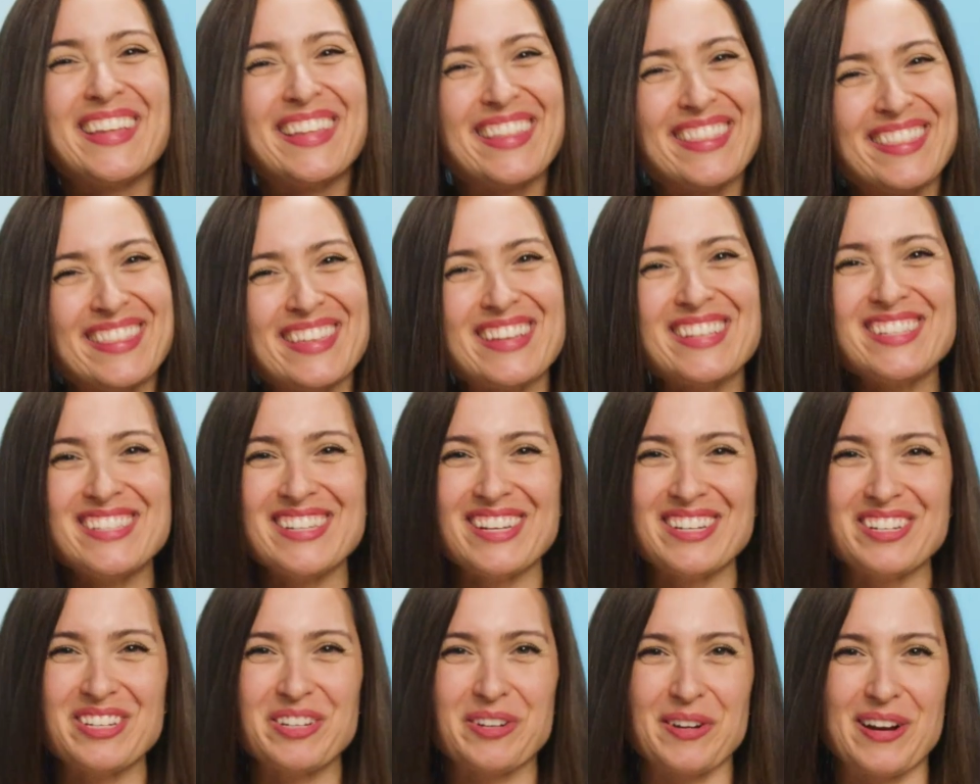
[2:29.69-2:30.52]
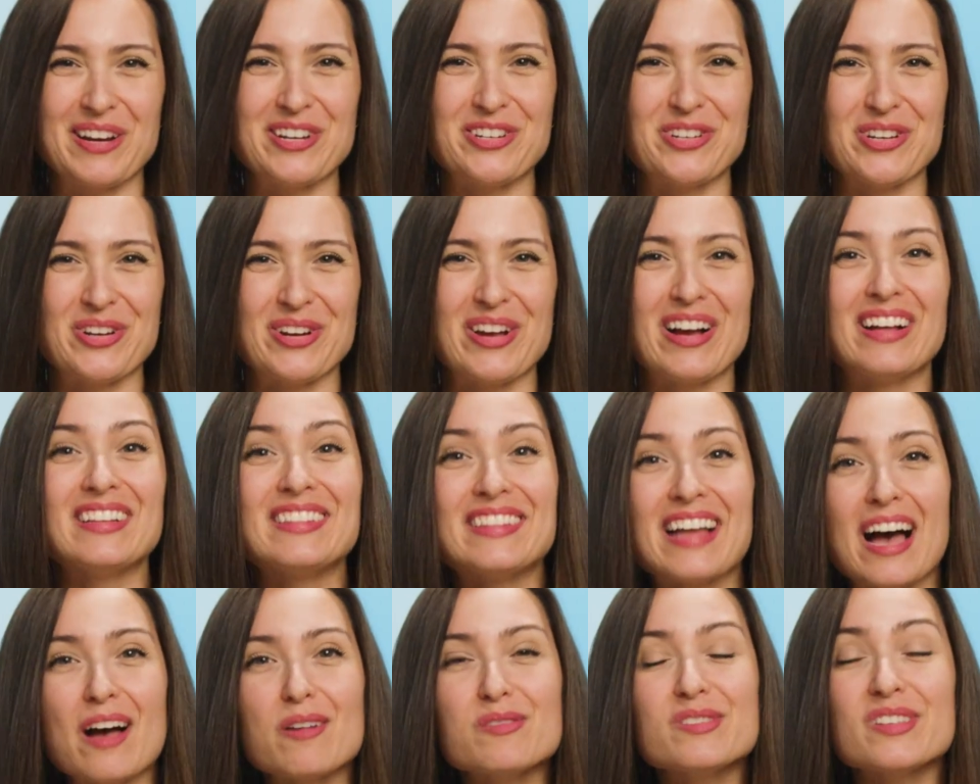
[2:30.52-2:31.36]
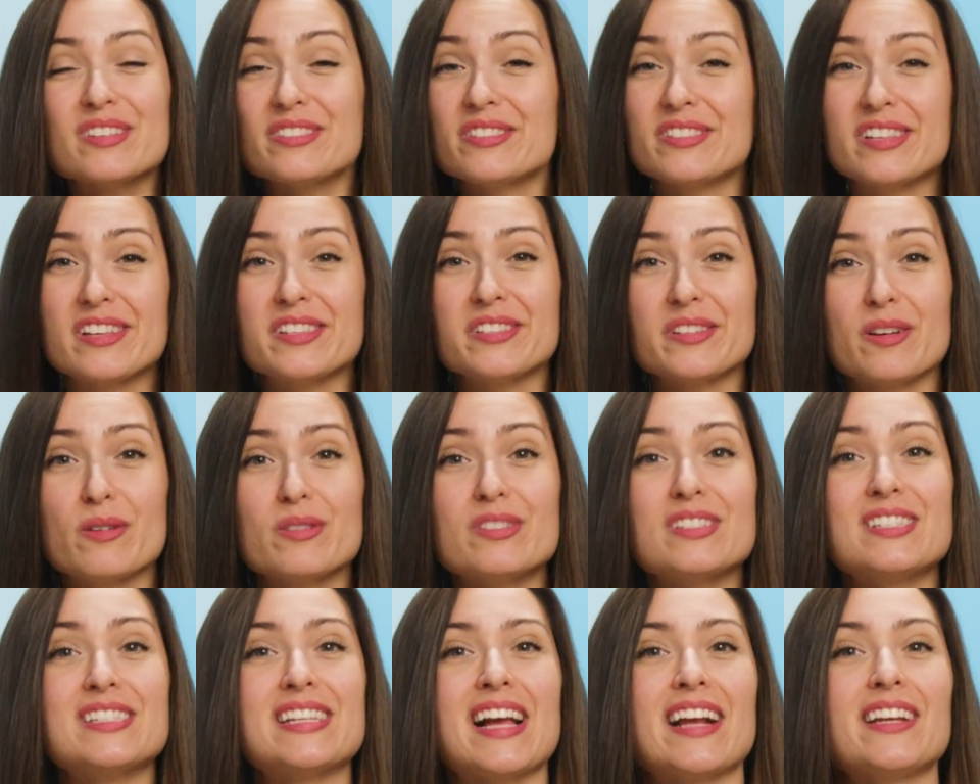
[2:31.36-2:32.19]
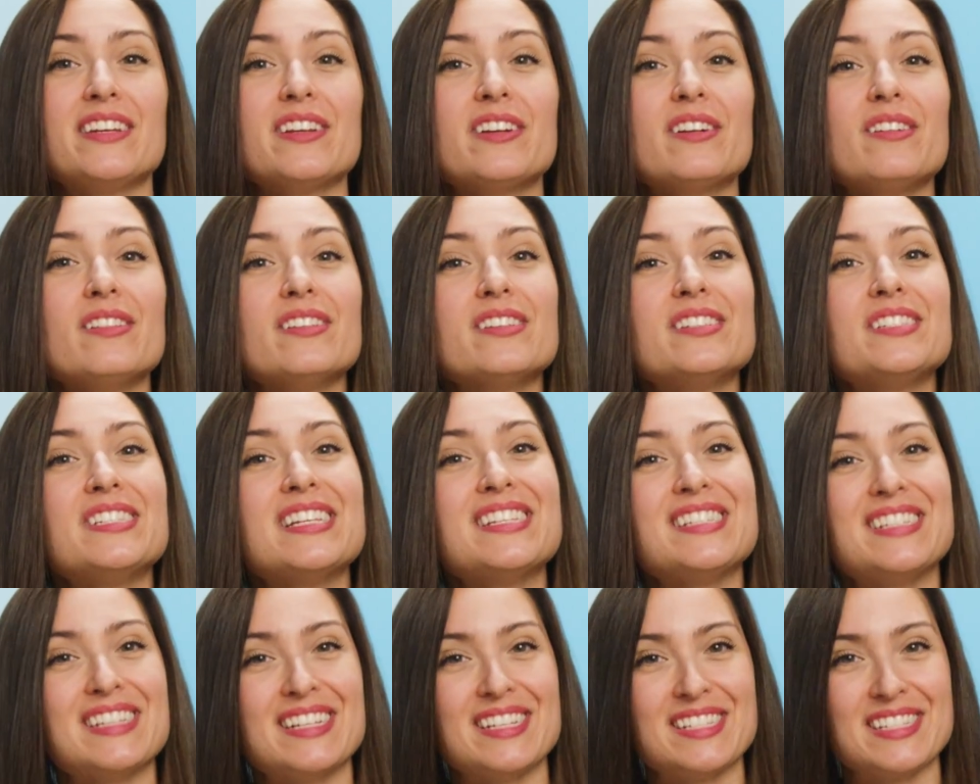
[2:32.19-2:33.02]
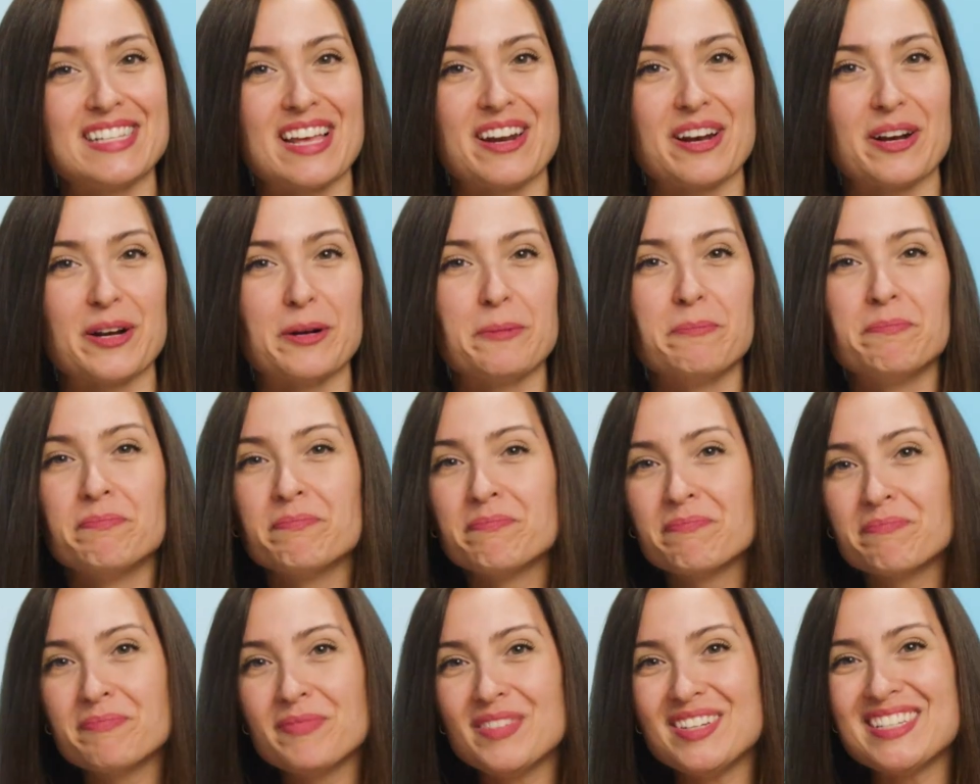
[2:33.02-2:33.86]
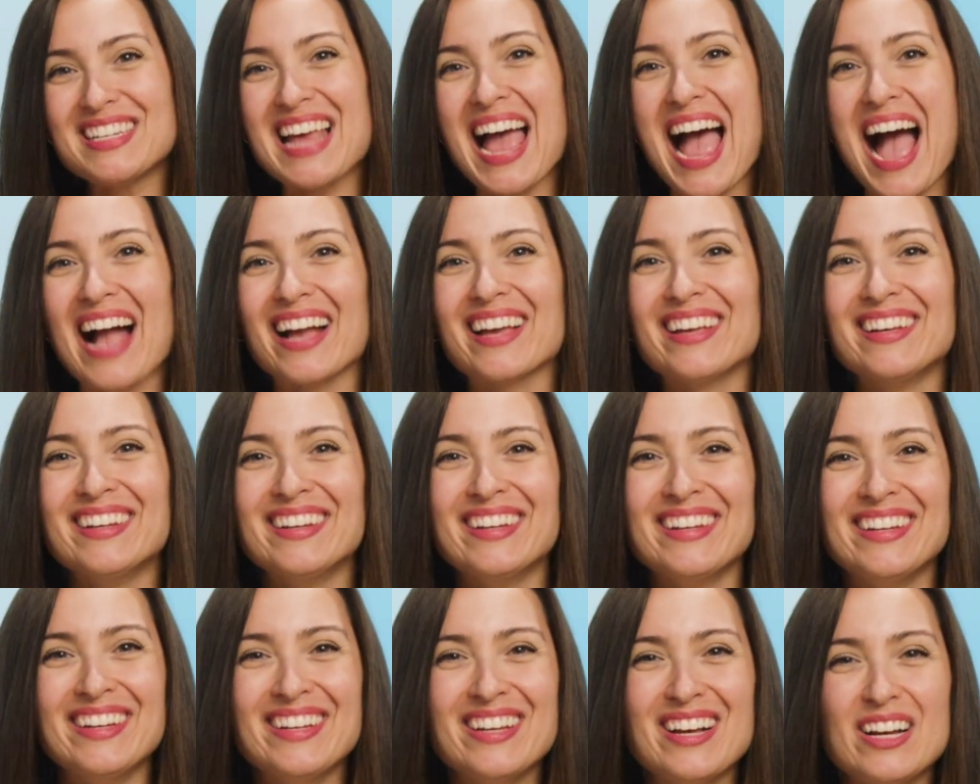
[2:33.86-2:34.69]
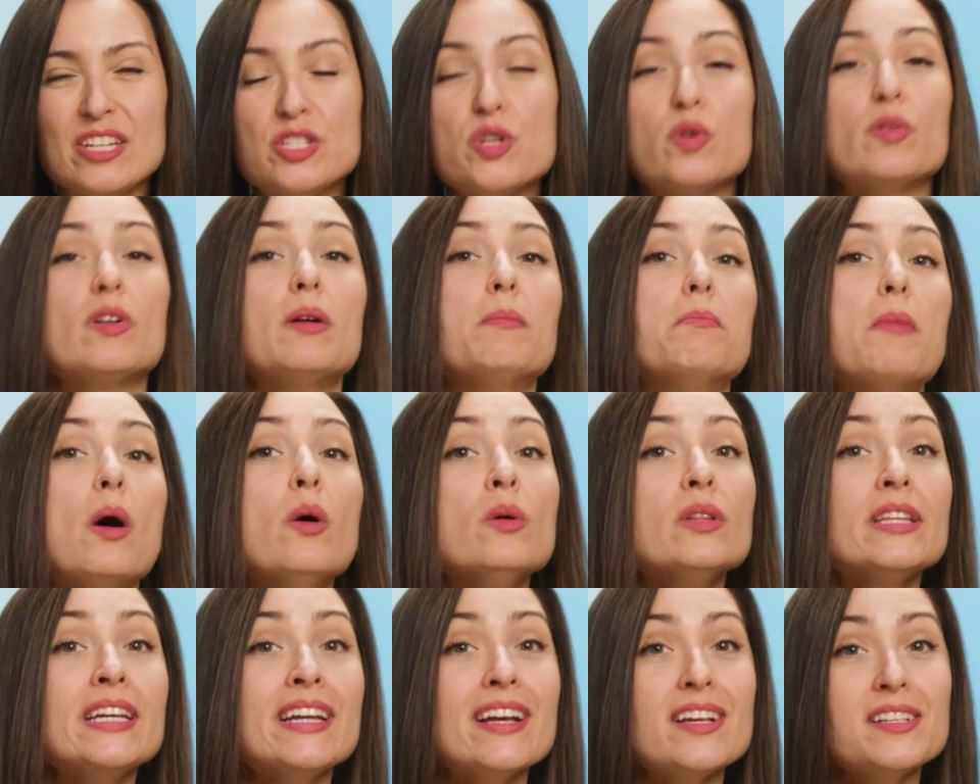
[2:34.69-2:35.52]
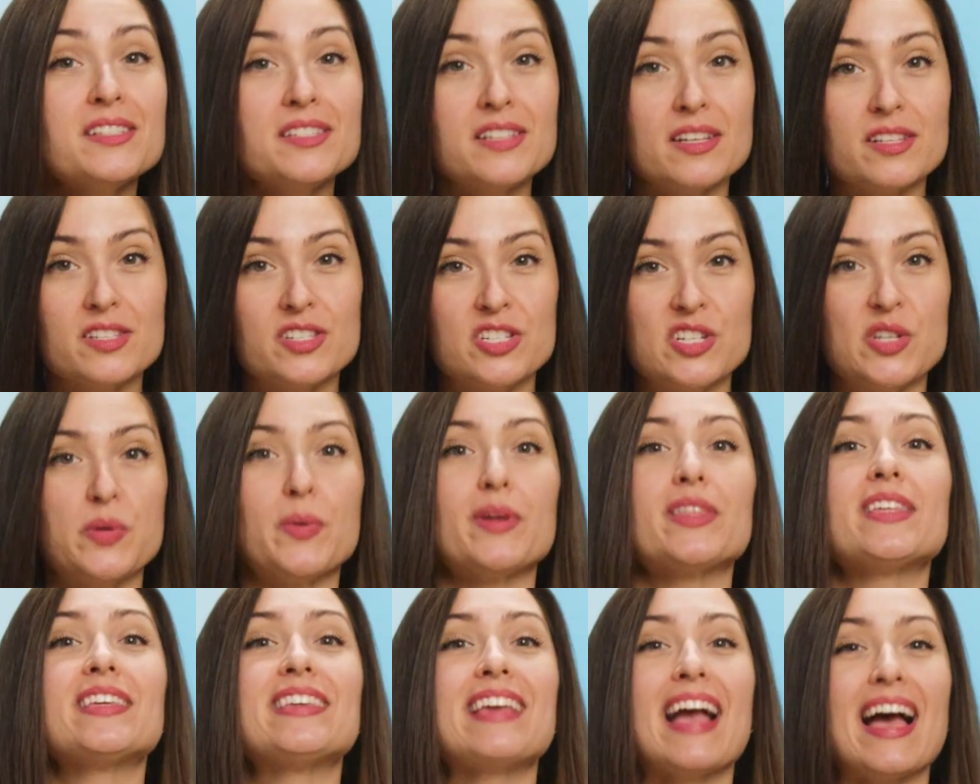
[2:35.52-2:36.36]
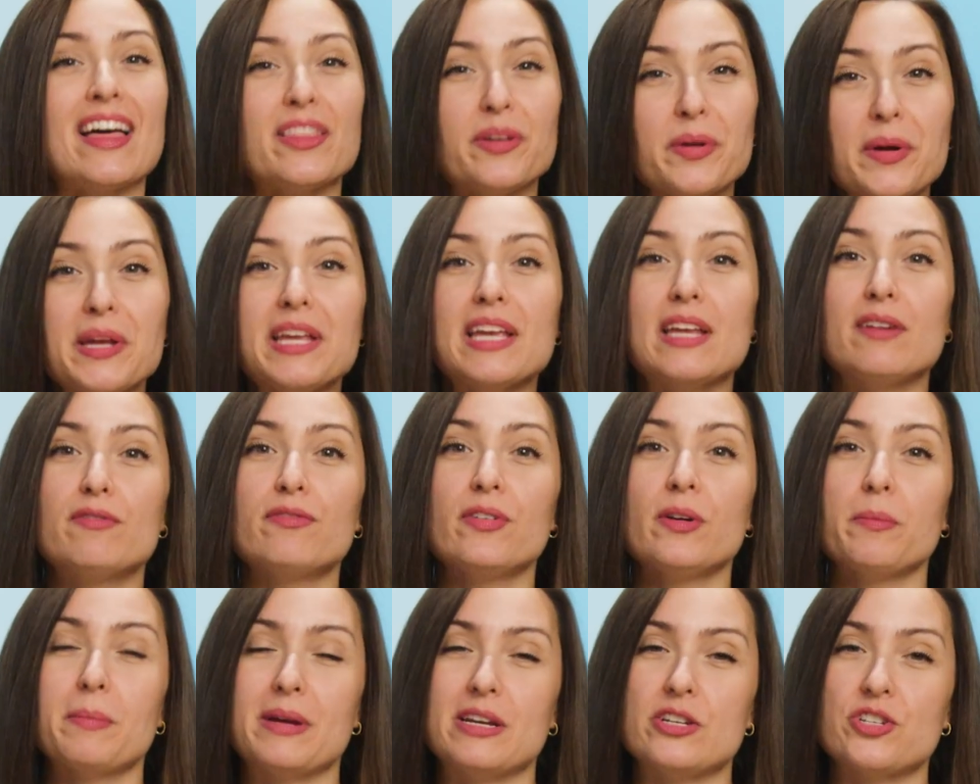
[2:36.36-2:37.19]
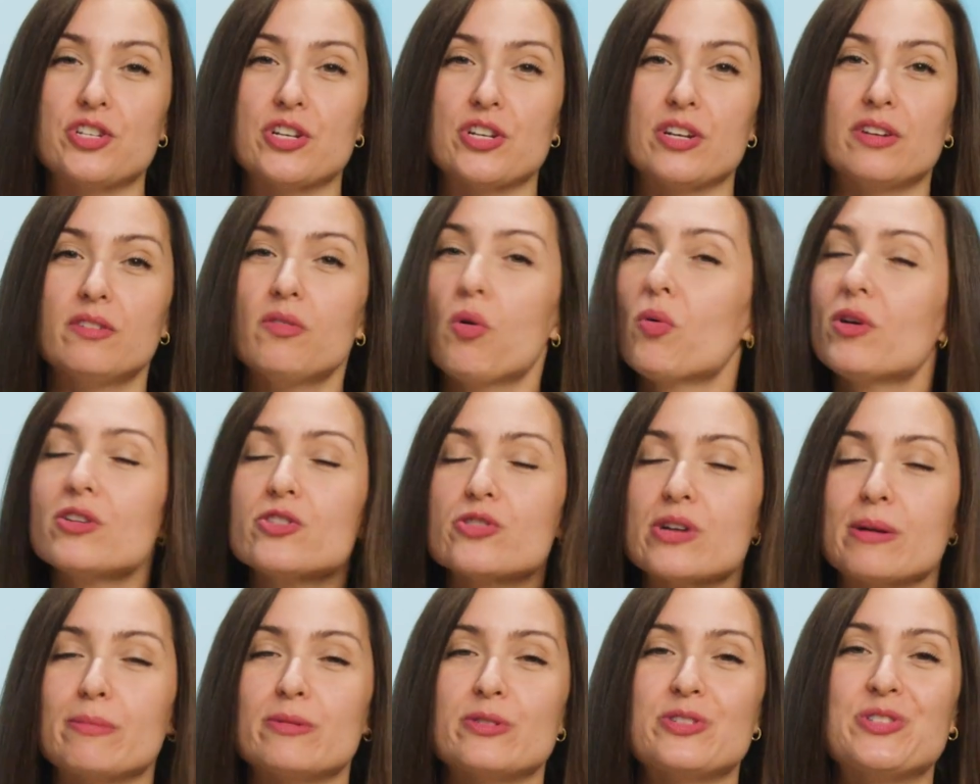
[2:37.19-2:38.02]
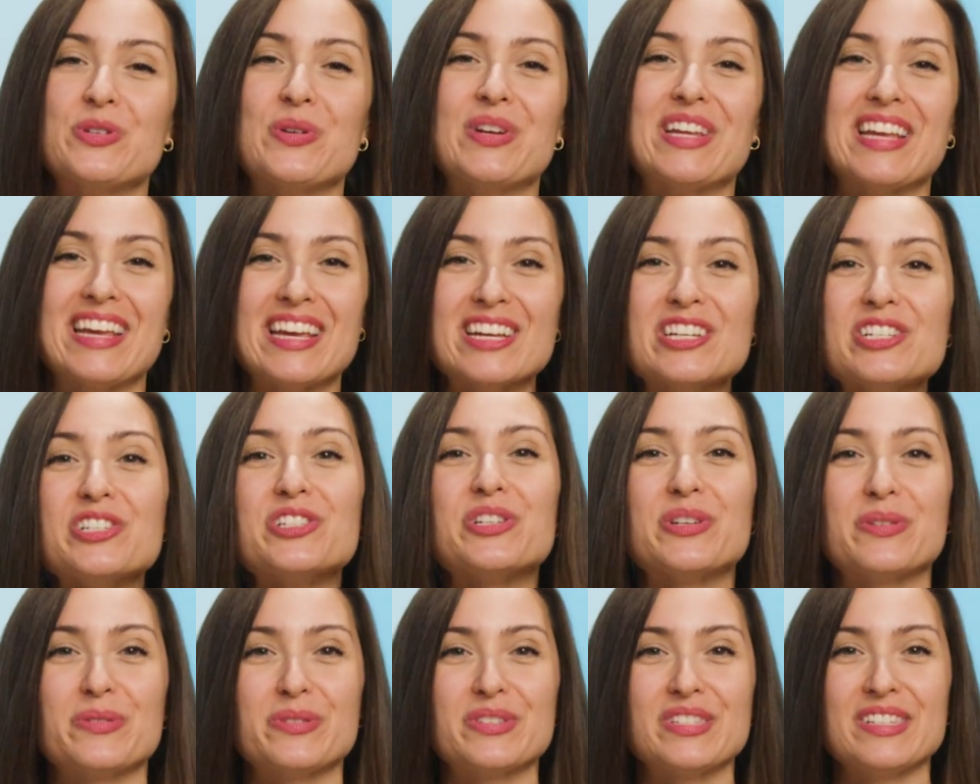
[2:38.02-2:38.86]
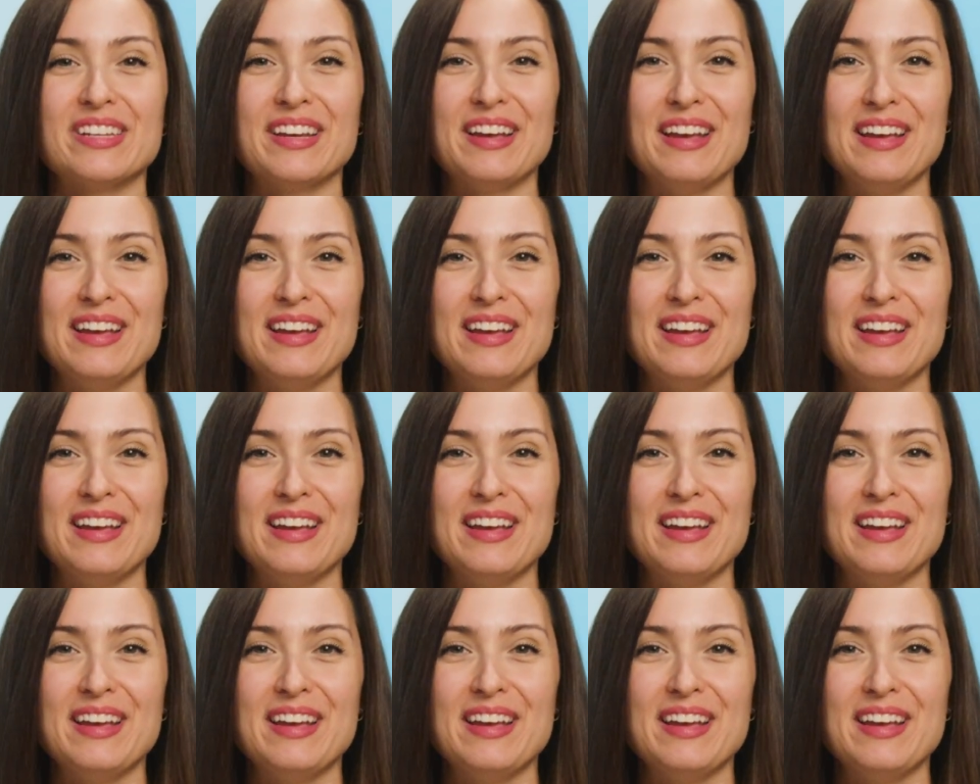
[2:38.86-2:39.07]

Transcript: This integration allows Cisco's Technical Assistance Center, TAC, to remotely assist you with gathering information or troubleshooting issues.